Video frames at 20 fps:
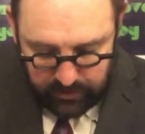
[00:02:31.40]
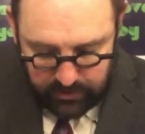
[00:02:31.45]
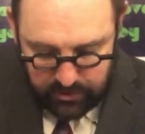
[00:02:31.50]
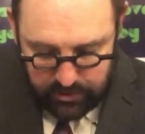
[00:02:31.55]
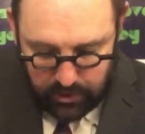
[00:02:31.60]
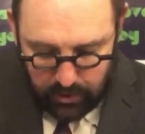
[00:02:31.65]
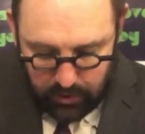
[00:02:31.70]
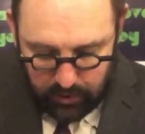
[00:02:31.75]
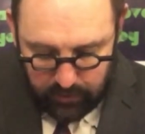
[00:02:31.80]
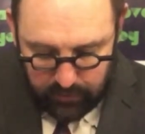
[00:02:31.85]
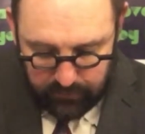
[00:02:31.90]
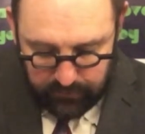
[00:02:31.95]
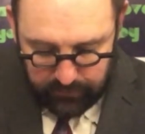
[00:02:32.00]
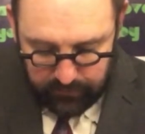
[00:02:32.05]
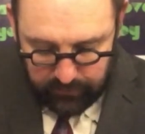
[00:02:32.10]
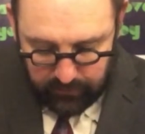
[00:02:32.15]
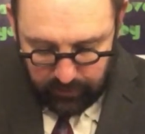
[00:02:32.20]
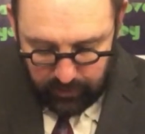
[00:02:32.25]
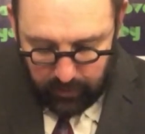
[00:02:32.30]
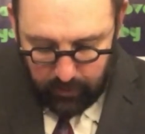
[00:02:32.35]

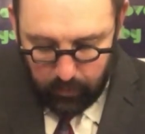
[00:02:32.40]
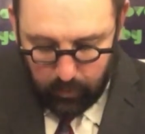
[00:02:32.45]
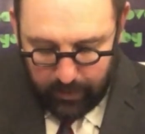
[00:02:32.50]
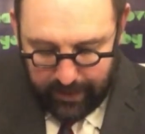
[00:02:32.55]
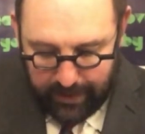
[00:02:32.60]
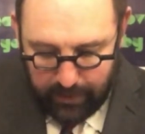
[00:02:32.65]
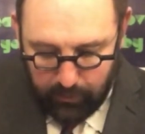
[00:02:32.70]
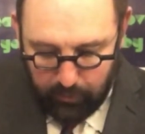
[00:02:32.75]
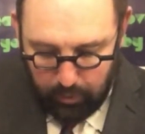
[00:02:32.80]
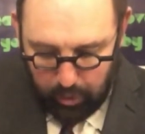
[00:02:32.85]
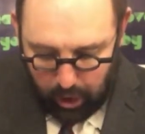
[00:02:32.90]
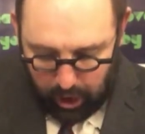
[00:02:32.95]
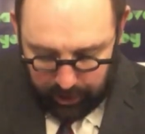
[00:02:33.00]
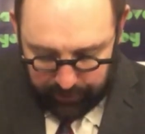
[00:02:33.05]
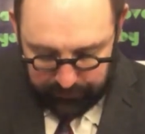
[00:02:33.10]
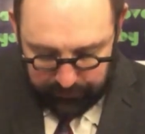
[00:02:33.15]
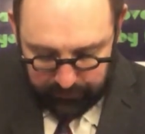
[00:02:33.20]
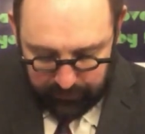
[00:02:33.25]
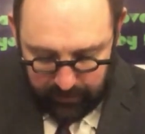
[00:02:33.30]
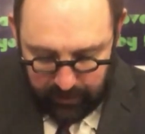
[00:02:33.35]
turneth away
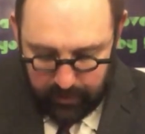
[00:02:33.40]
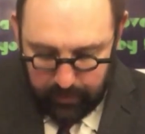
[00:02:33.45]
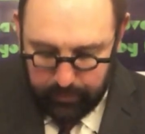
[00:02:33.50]
wrath,